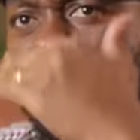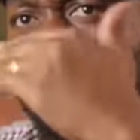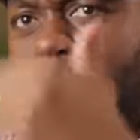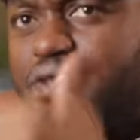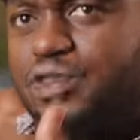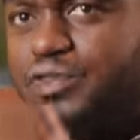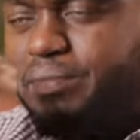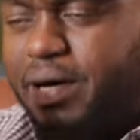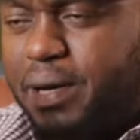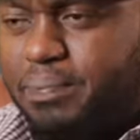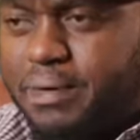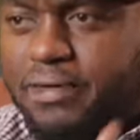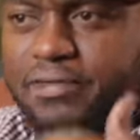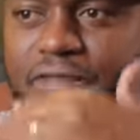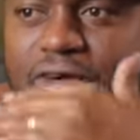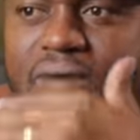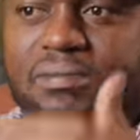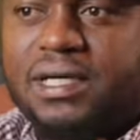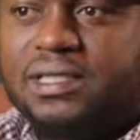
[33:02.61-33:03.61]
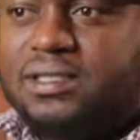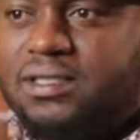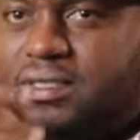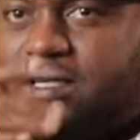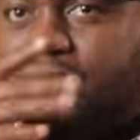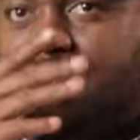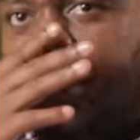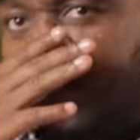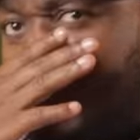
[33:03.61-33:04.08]
because of my
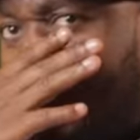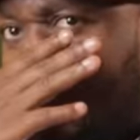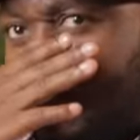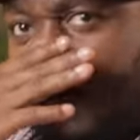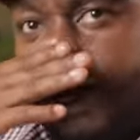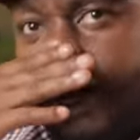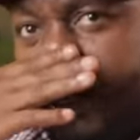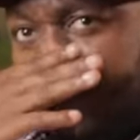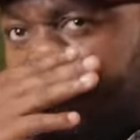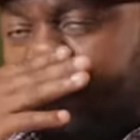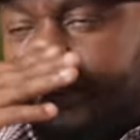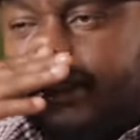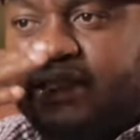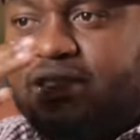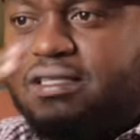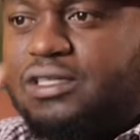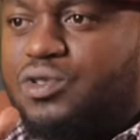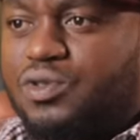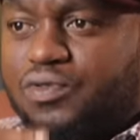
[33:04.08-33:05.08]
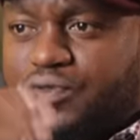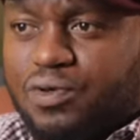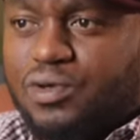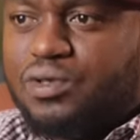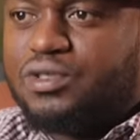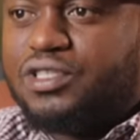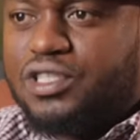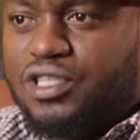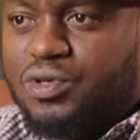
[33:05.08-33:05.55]
performance, the teachers, of
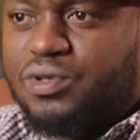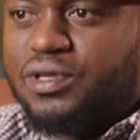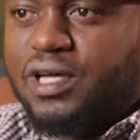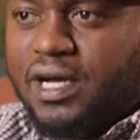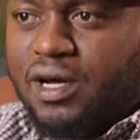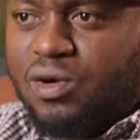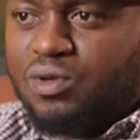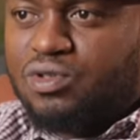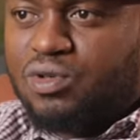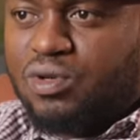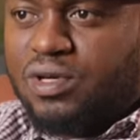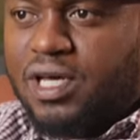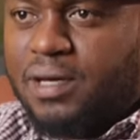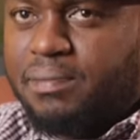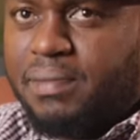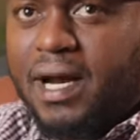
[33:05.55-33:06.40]
course, knew that I was okay.